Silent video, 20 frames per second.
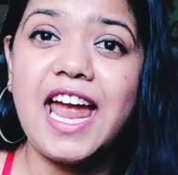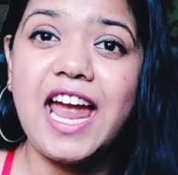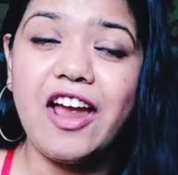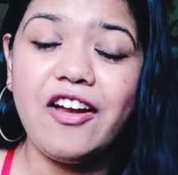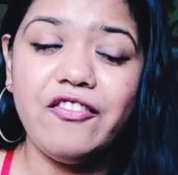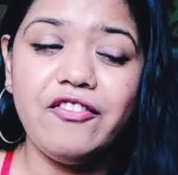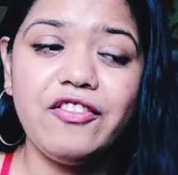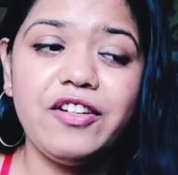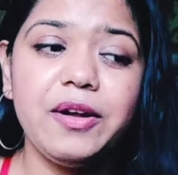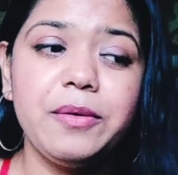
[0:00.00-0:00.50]

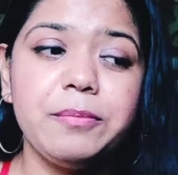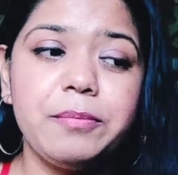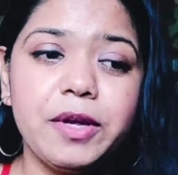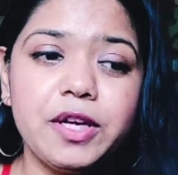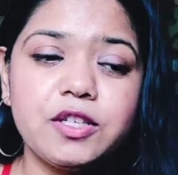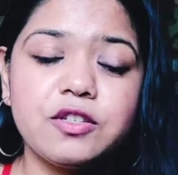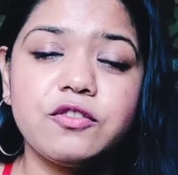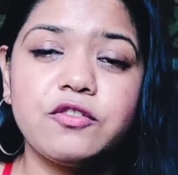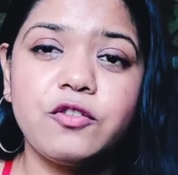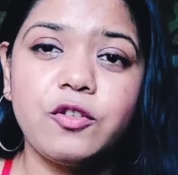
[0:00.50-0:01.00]
every
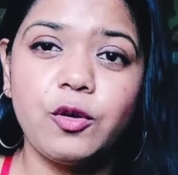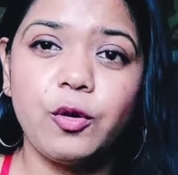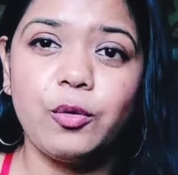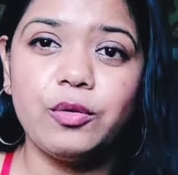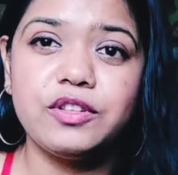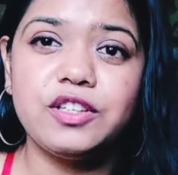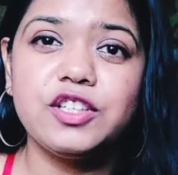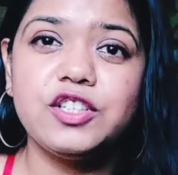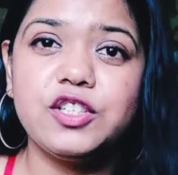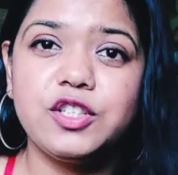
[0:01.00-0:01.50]
bit of
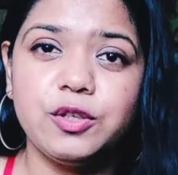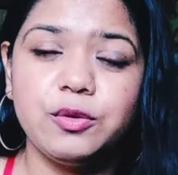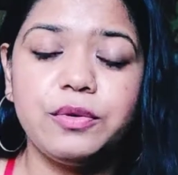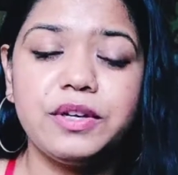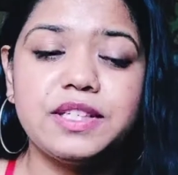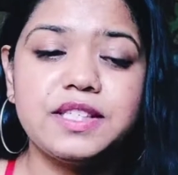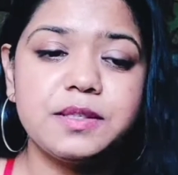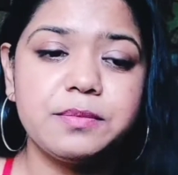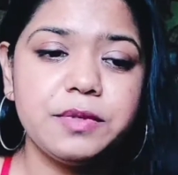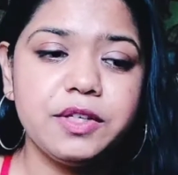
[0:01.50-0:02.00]
growth that you
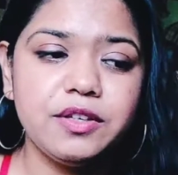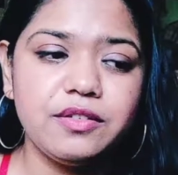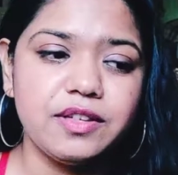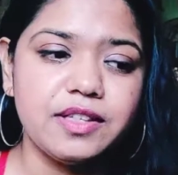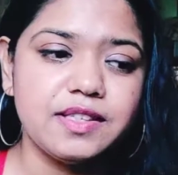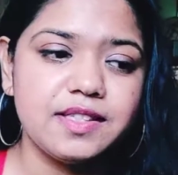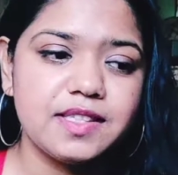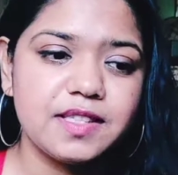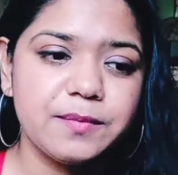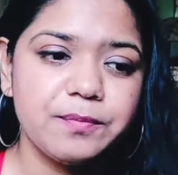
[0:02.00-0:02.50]

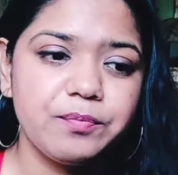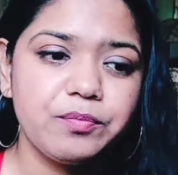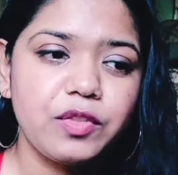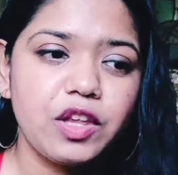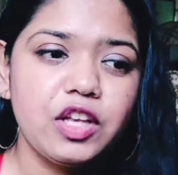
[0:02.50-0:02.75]
experience.